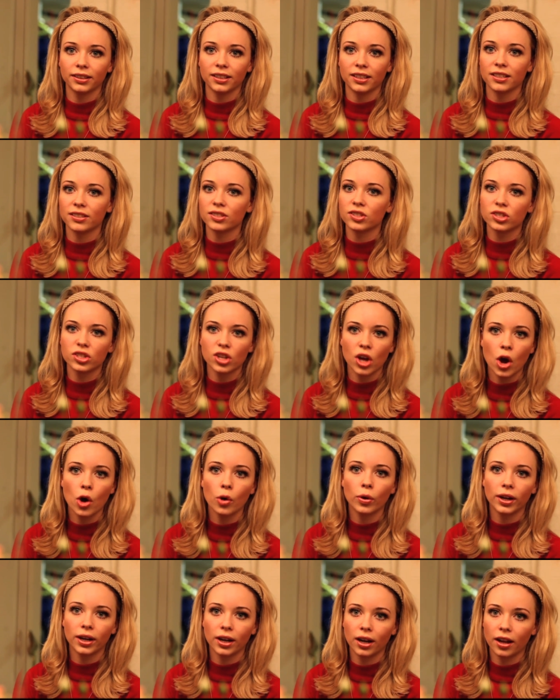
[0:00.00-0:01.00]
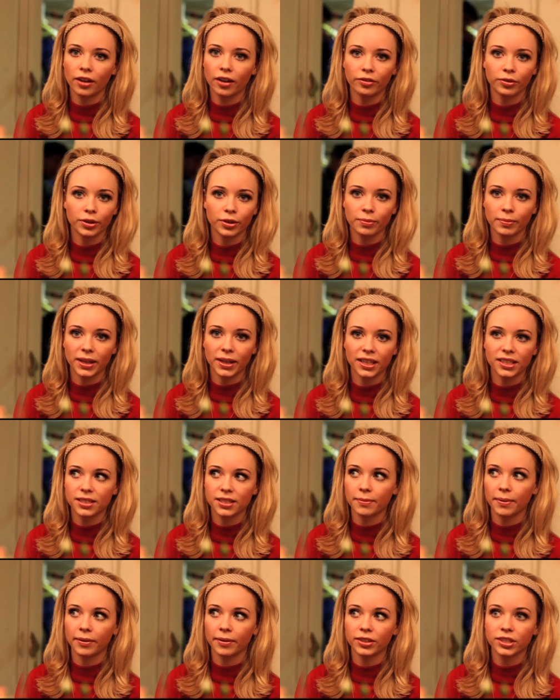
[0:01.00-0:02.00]
And does that get awkward
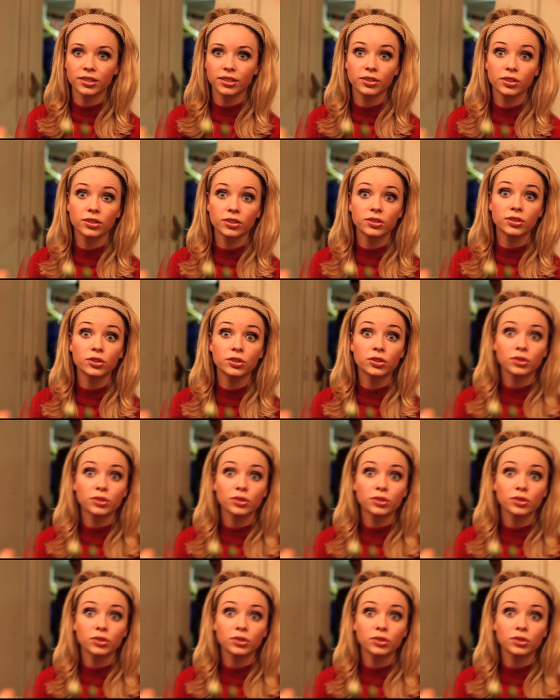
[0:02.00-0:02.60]
at any time?